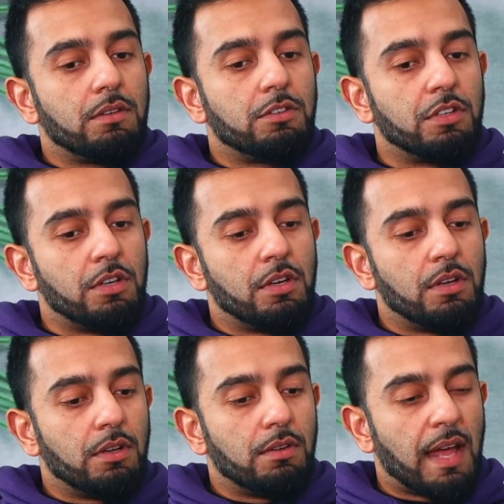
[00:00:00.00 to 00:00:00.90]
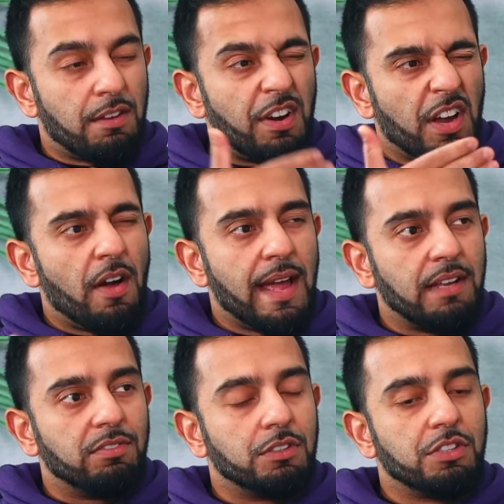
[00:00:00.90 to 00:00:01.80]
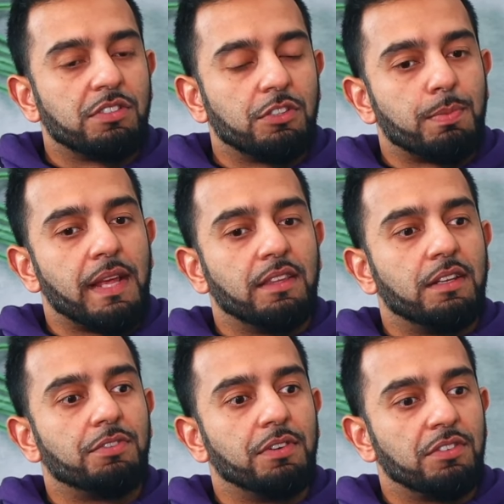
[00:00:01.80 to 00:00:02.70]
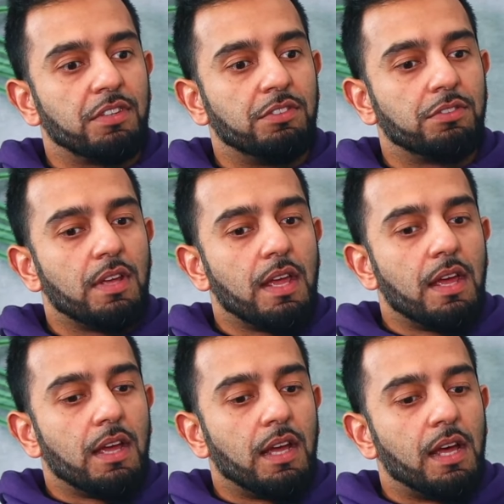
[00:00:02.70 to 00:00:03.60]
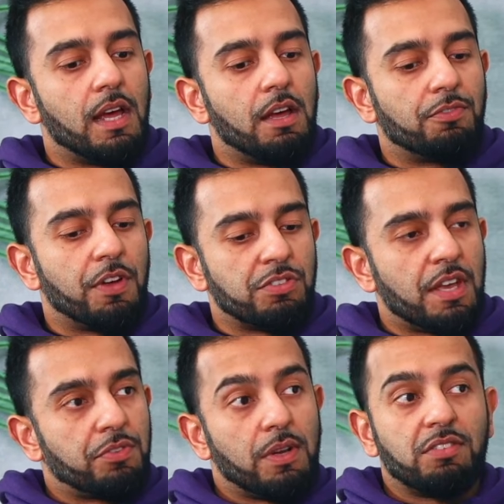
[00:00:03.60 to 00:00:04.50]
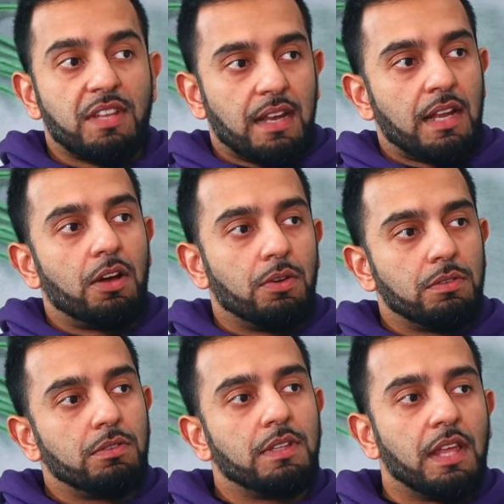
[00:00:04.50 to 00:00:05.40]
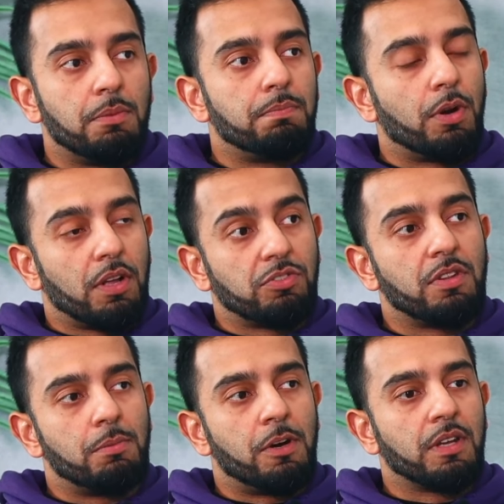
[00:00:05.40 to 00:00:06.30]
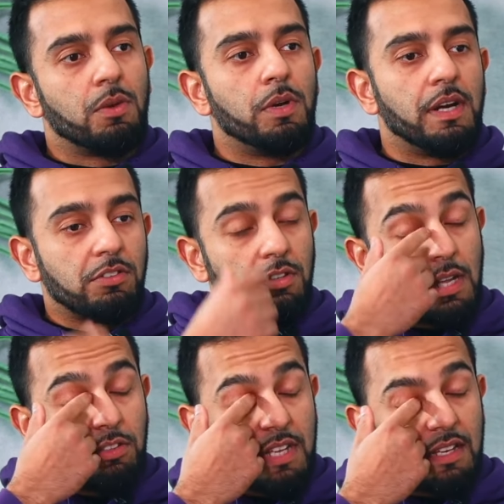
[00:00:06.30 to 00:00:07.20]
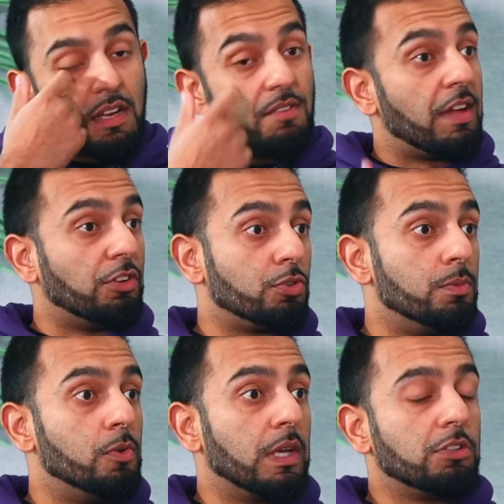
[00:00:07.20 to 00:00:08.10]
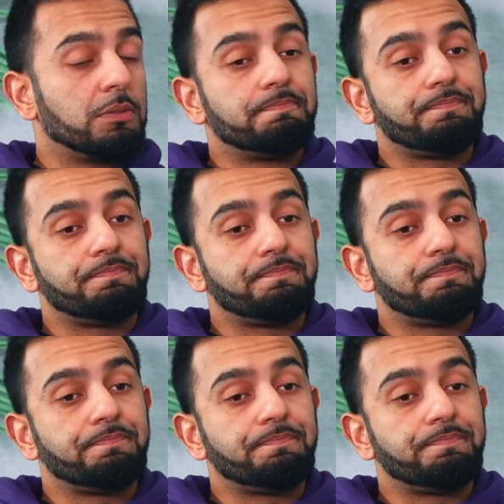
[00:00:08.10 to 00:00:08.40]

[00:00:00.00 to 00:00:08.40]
to, at a very high level, just explain the differences. Uh, first, you have to understand how the other products on the market work. So let's take a conventional mortgage.